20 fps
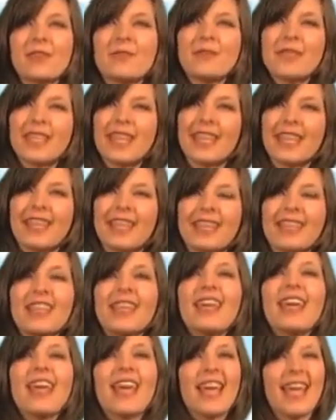beginning
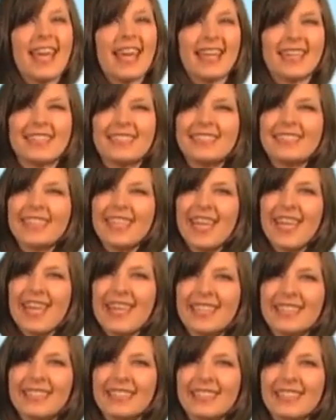and
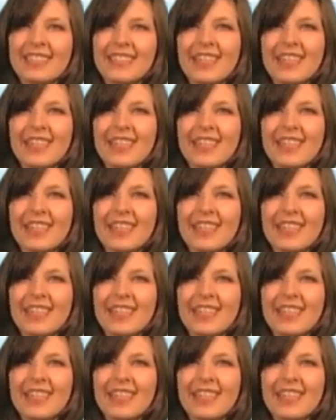end.